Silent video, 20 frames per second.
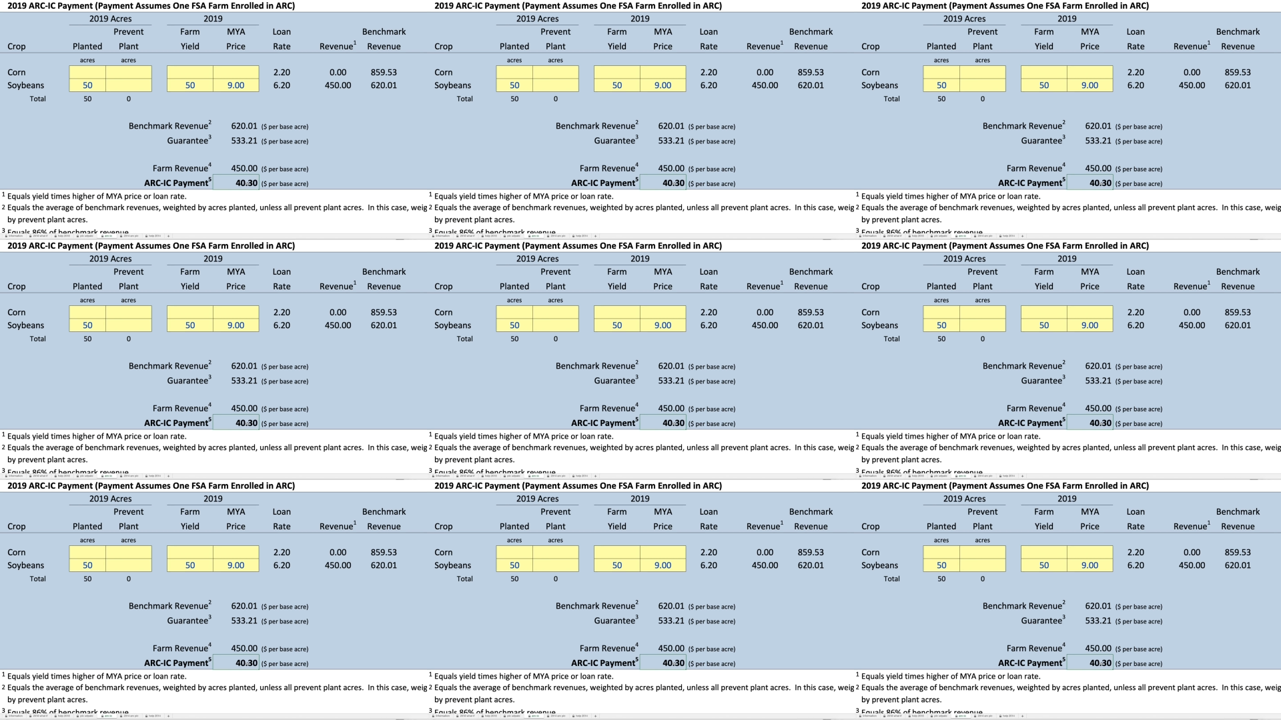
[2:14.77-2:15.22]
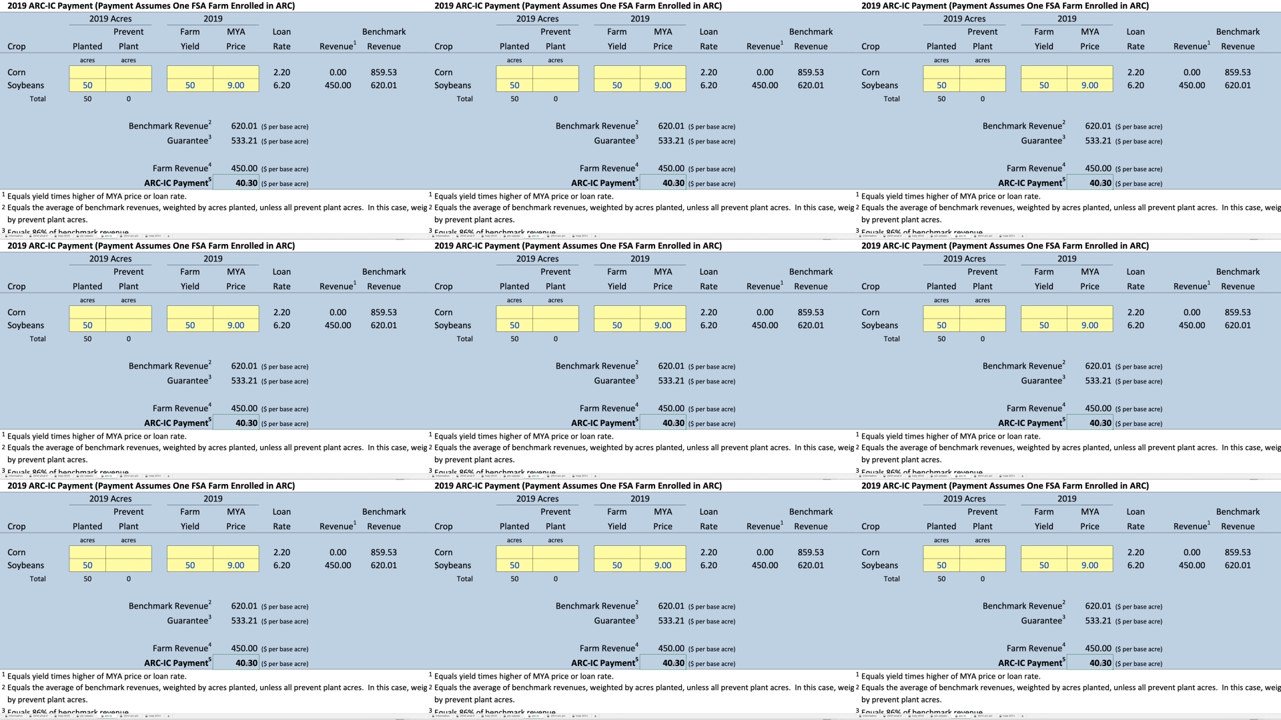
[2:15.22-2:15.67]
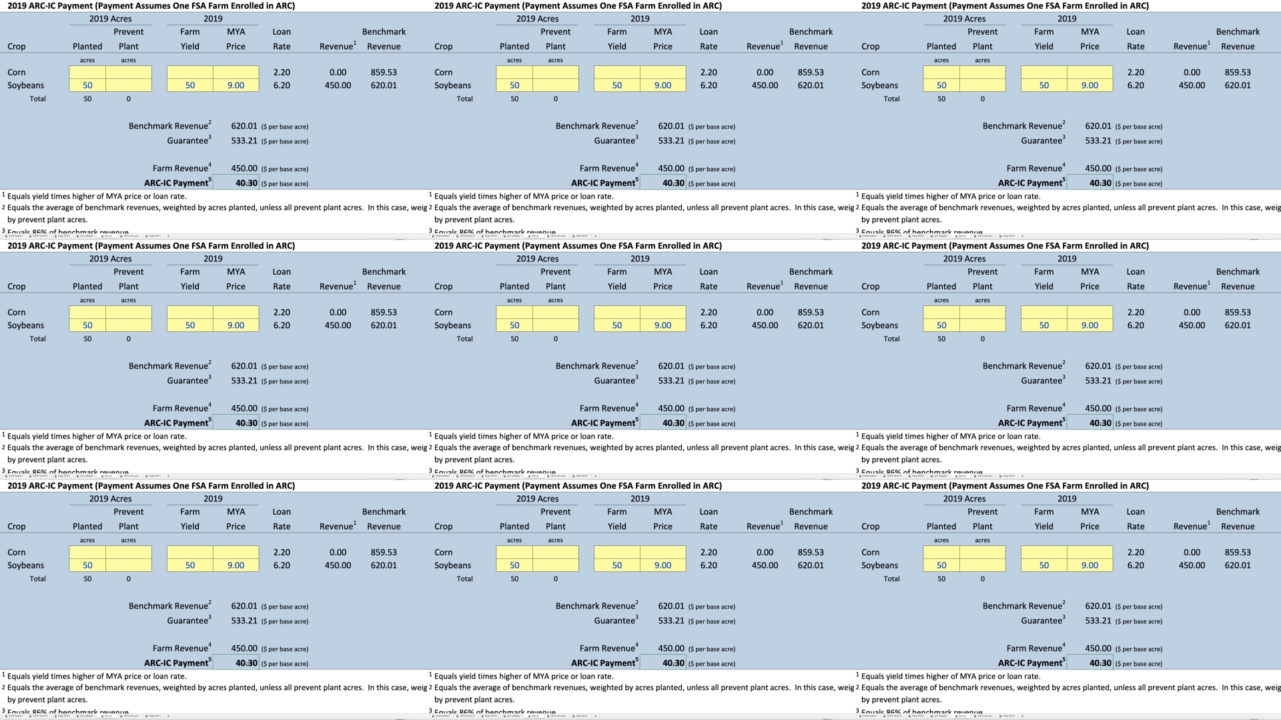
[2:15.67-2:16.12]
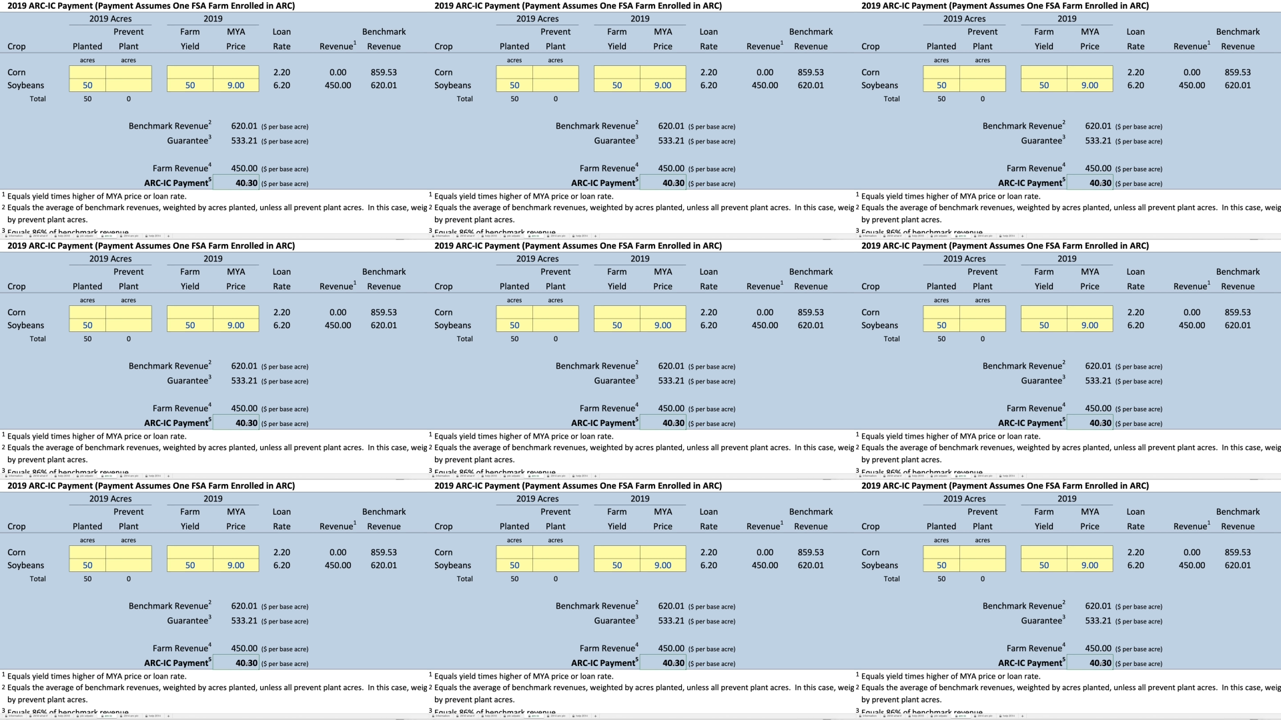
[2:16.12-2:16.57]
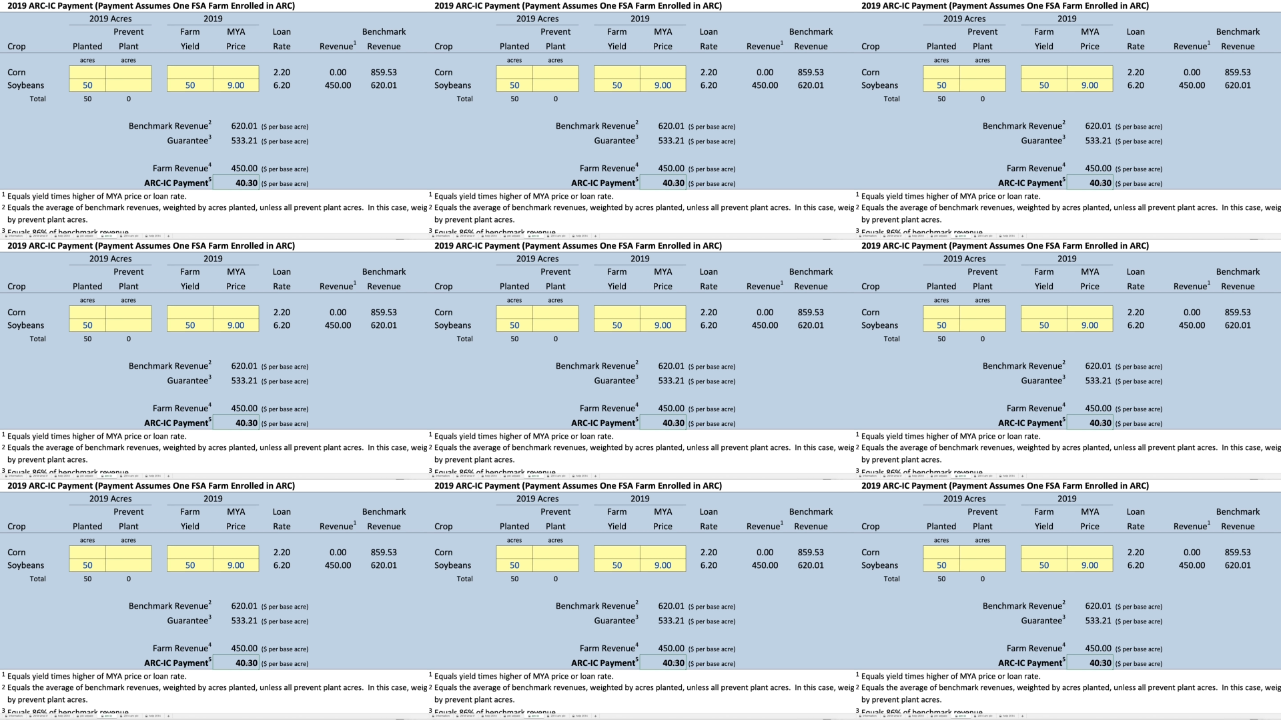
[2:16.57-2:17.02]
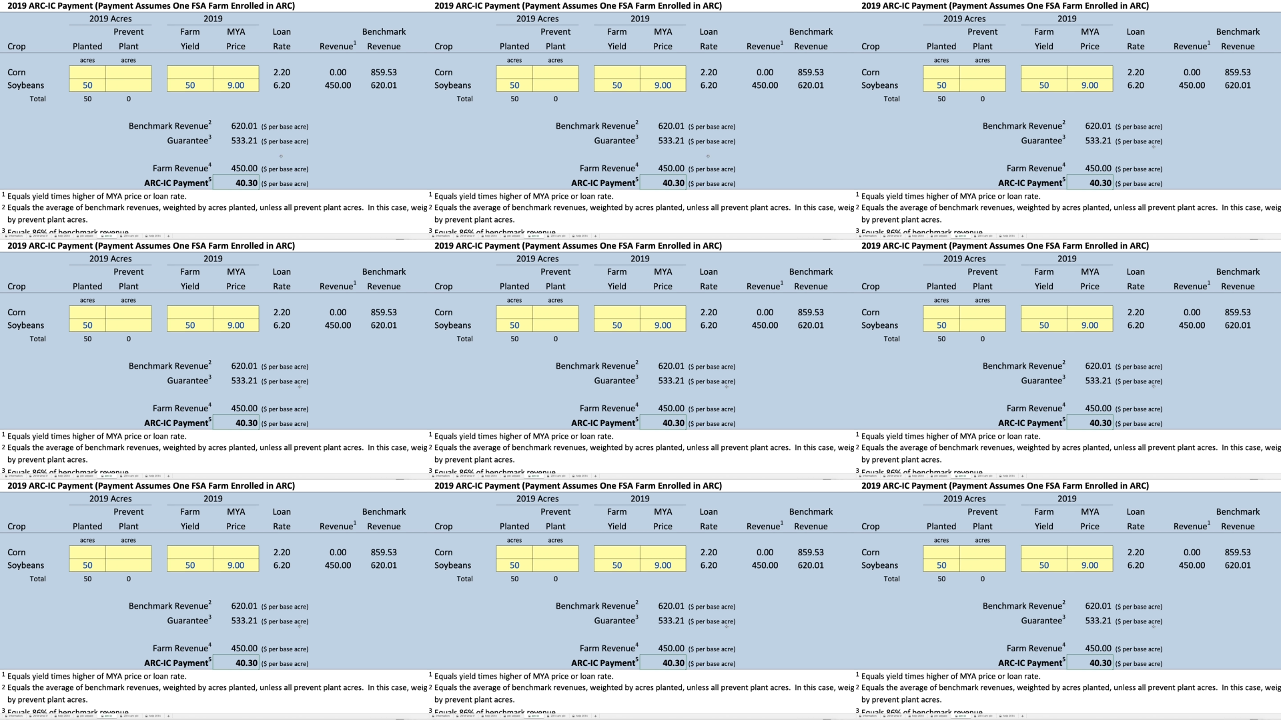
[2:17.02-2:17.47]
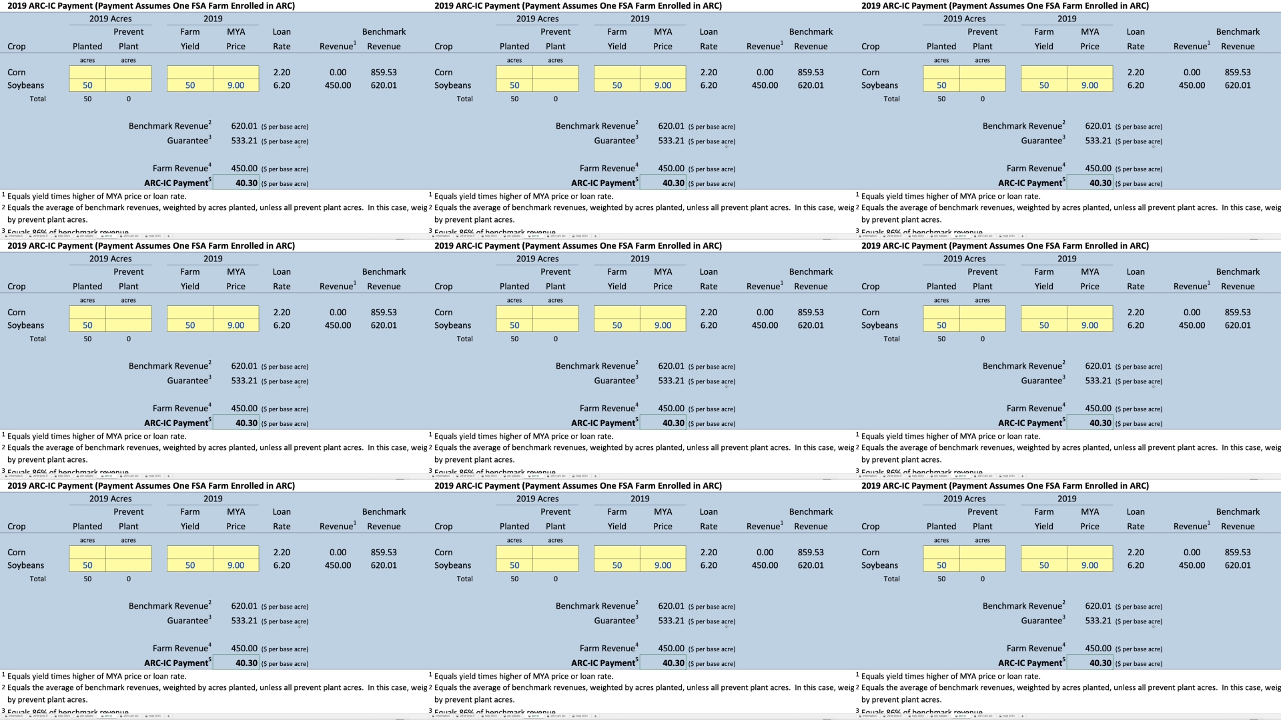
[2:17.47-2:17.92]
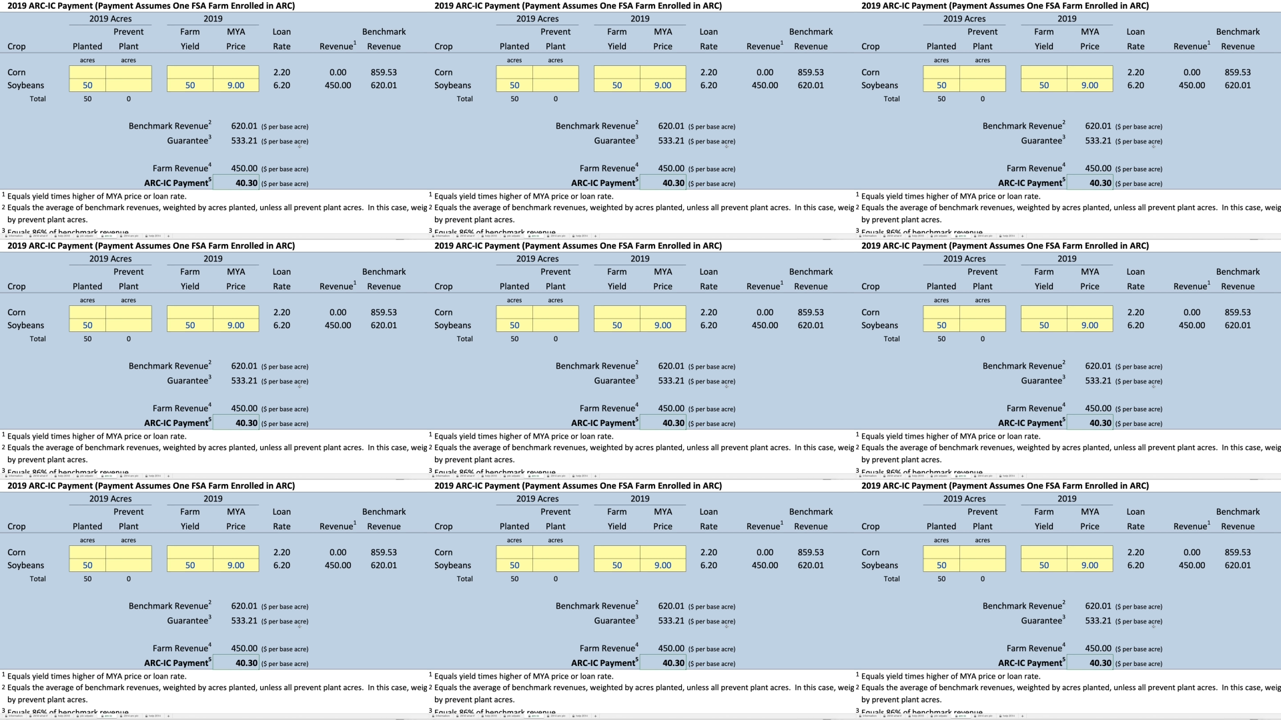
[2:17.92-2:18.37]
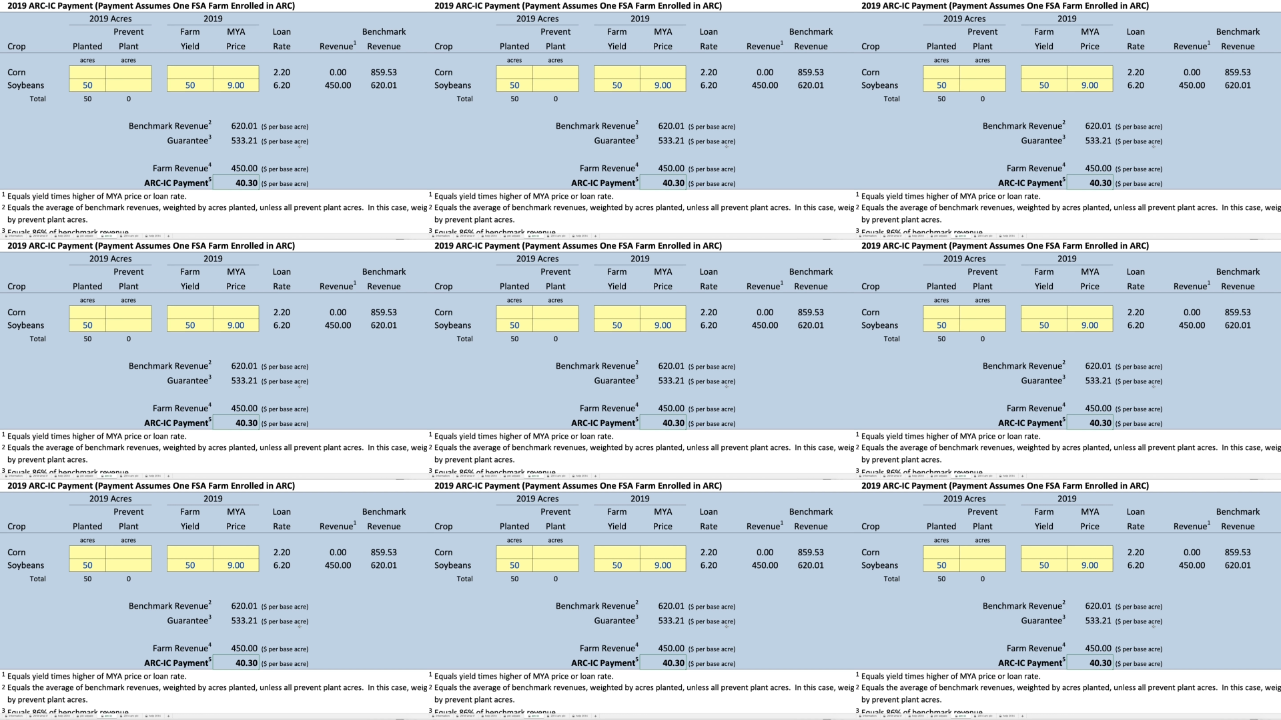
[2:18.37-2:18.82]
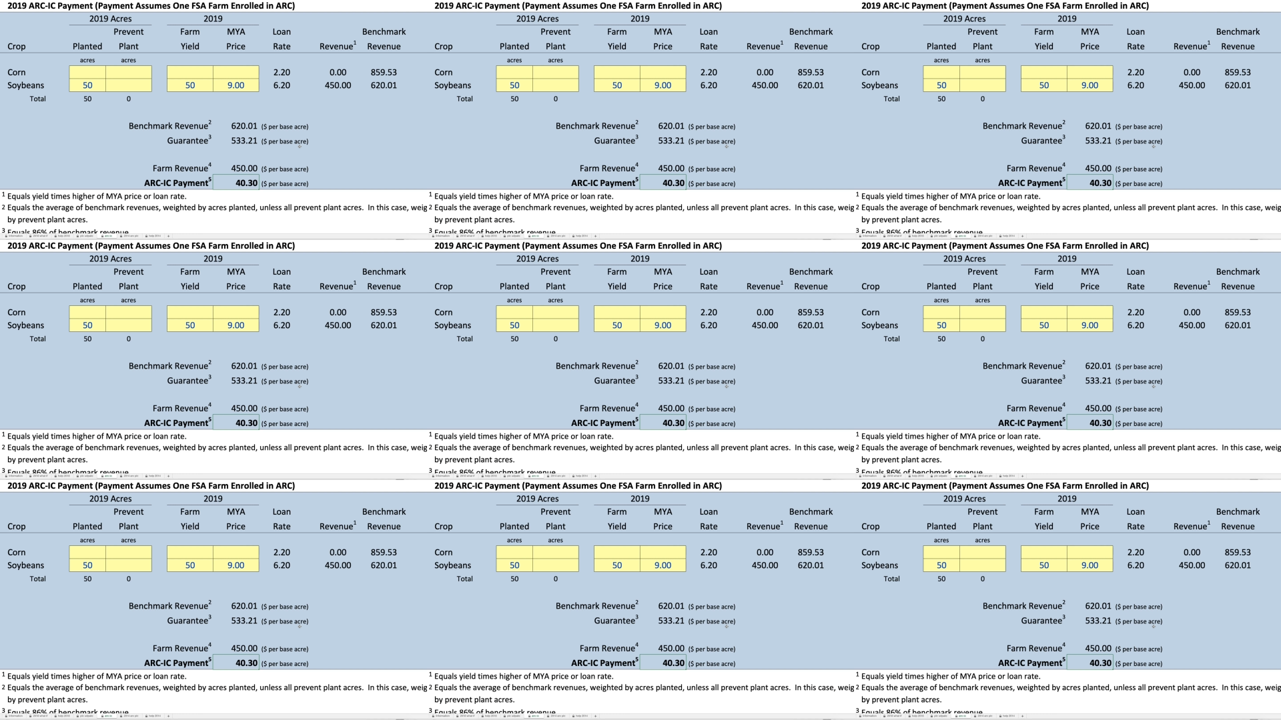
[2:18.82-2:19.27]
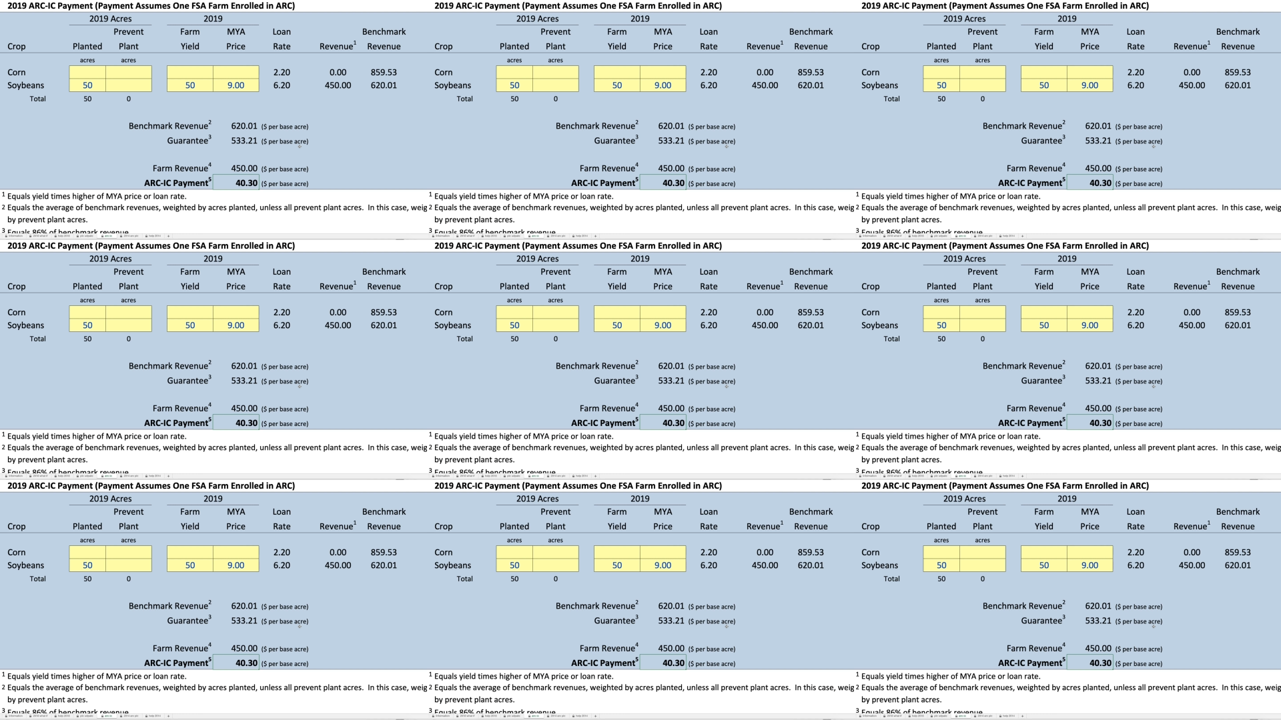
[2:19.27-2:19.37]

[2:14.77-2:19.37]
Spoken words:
Nobody's mouth can be seen.